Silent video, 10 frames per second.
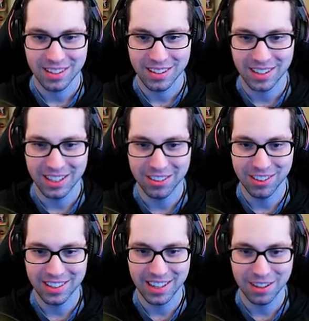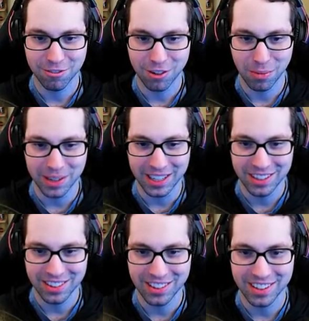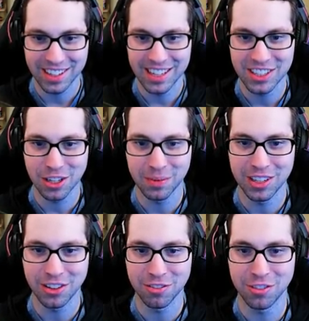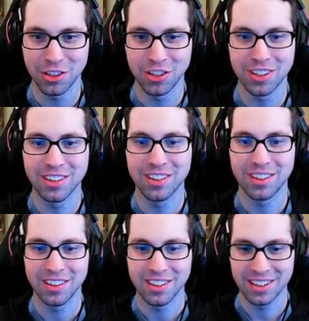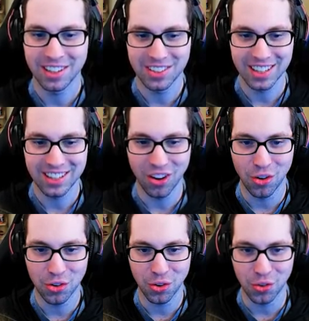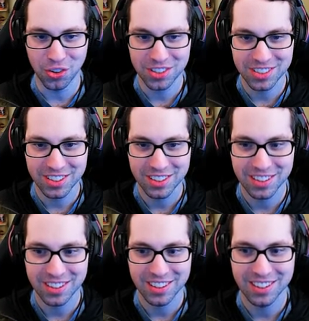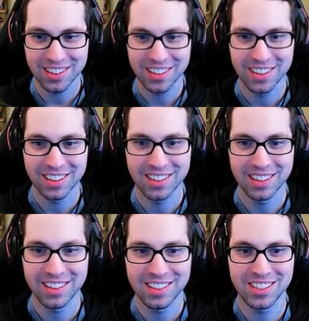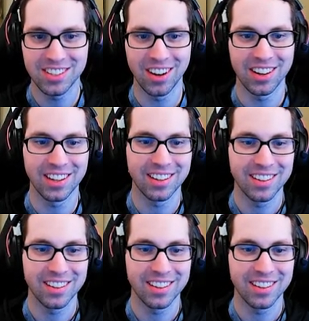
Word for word: Like even like from here is gonna be a good view. Did you get the whole course? Stunning.